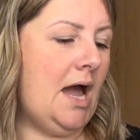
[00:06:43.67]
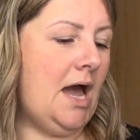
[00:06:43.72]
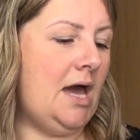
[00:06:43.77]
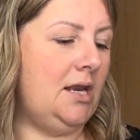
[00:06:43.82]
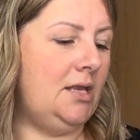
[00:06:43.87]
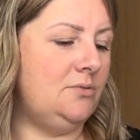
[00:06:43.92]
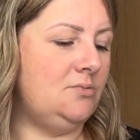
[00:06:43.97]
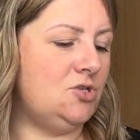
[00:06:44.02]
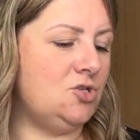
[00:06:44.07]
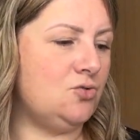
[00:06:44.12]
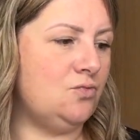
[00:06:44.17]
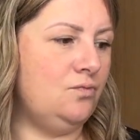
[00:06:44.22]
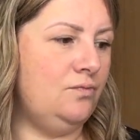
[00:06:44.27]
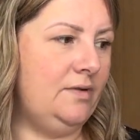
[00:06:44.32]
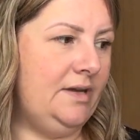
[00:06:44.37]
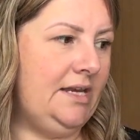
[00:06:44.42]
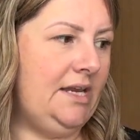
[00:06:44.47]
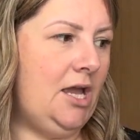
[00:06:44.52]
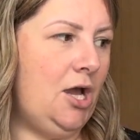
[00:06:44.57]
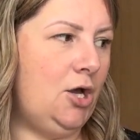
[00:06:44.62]
And I'm just
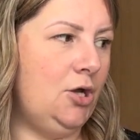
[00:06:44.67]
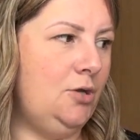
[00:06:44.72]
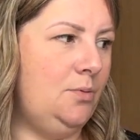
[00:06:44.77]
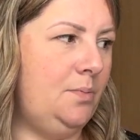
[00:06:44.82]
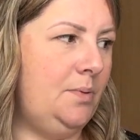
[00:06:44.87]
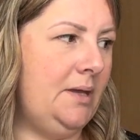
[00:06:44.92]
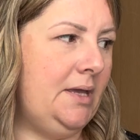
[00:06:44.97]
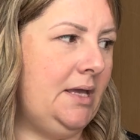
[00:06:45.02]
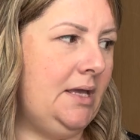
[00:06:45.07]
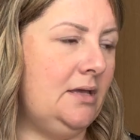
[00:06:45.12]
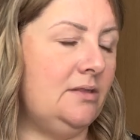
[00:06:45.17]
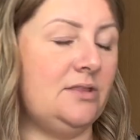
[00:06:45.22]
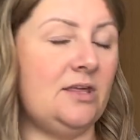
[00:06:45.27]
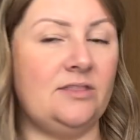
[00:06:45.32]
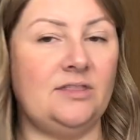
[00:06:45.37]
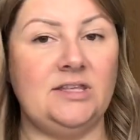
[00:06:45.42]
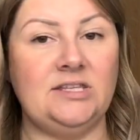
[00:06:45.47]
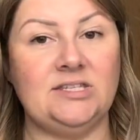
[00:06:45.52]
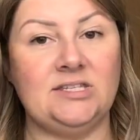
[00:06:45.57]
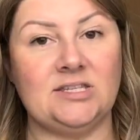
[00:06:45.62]
really hoping
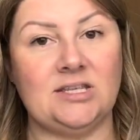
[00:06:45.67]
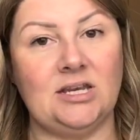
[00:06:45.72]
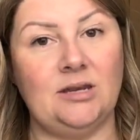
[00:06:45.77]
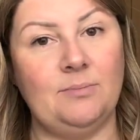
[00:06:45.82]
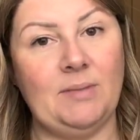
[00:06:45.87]
that this is going